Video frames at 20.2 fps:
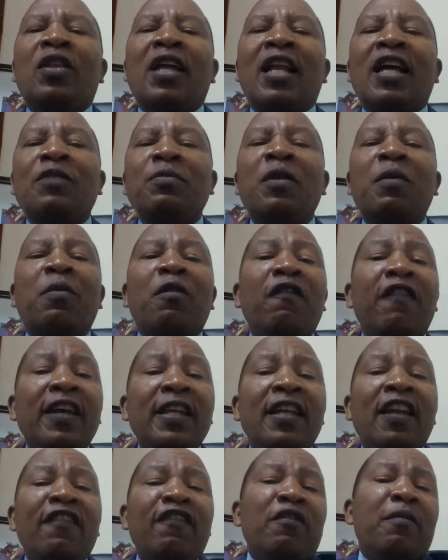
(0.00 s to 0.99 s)
that has been
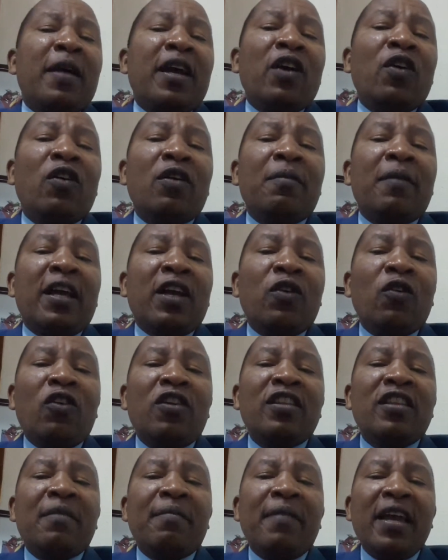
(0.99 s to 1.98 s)
provided by
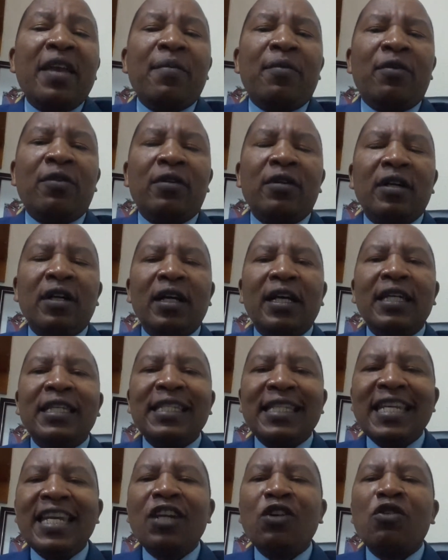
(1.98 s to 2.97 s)
God in the Bible.
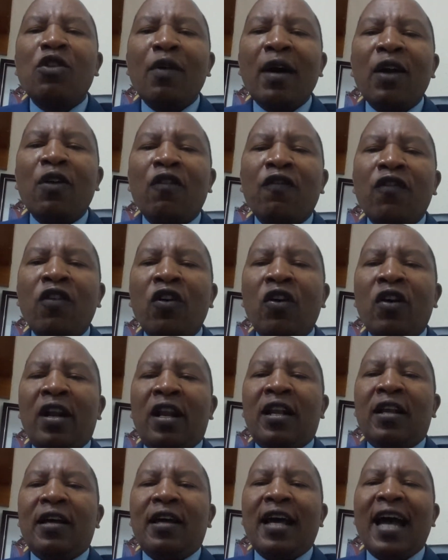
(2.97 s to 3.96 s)
Stick to the word of God.
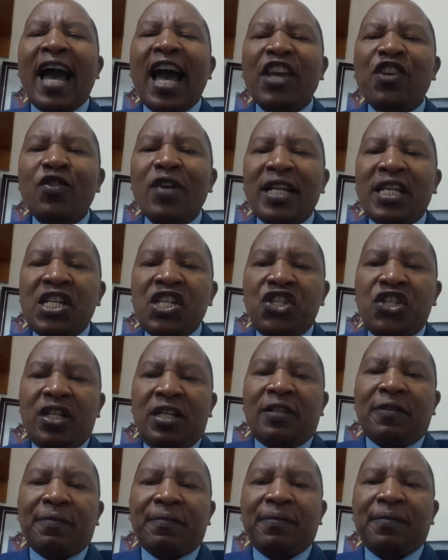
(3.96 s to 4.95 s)
Are you a
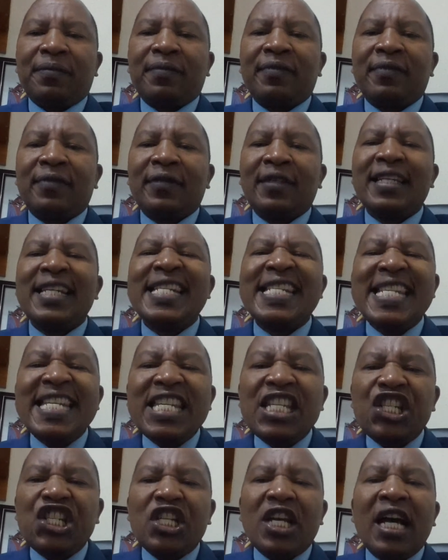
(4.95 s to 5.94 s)
teacher?
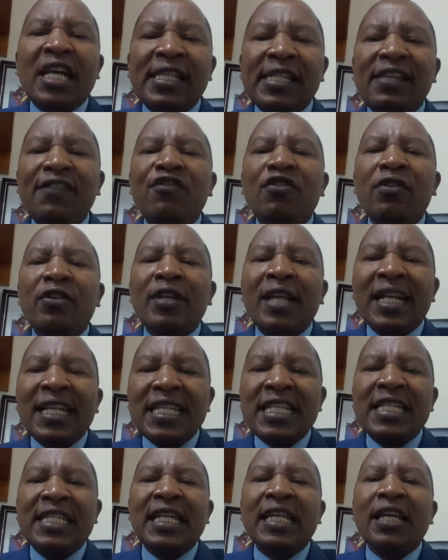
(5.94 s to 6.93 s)
Teach as if you are
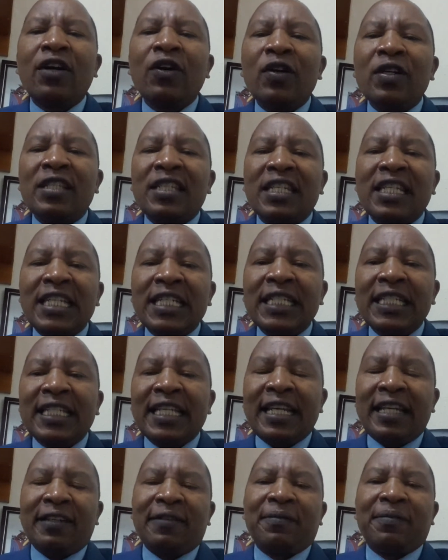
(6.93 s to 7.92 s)
teaching God's
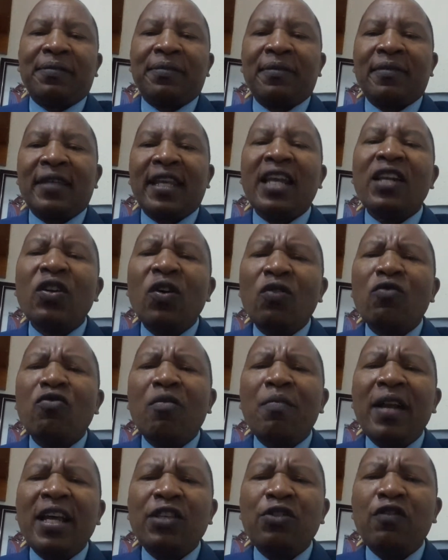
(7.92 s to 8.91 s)
children. And God
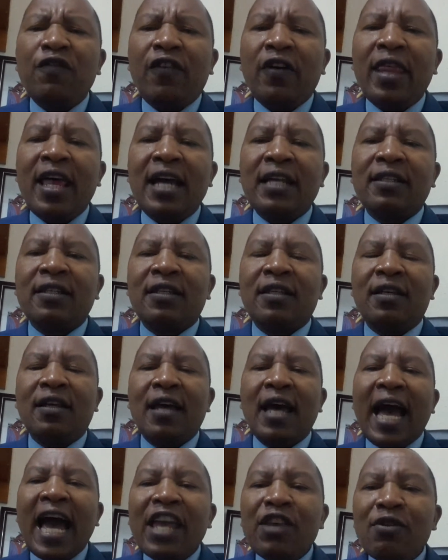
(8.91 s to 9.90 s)
will bless you for that.
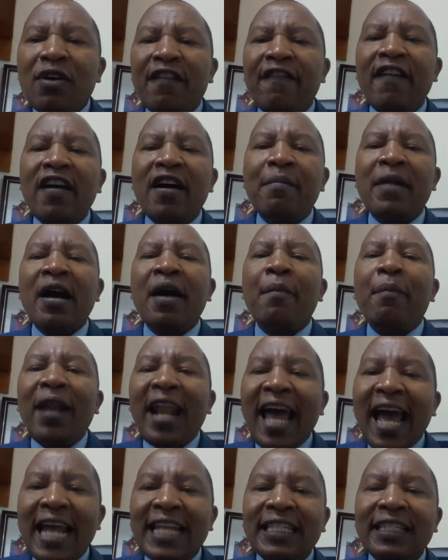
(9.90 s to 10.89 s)
Are you a farmer?
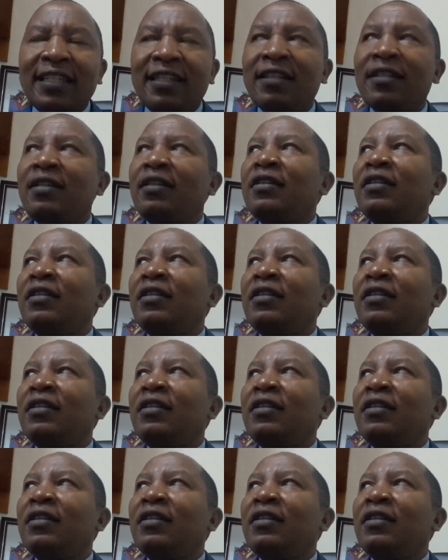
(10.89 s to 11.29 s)
Plant.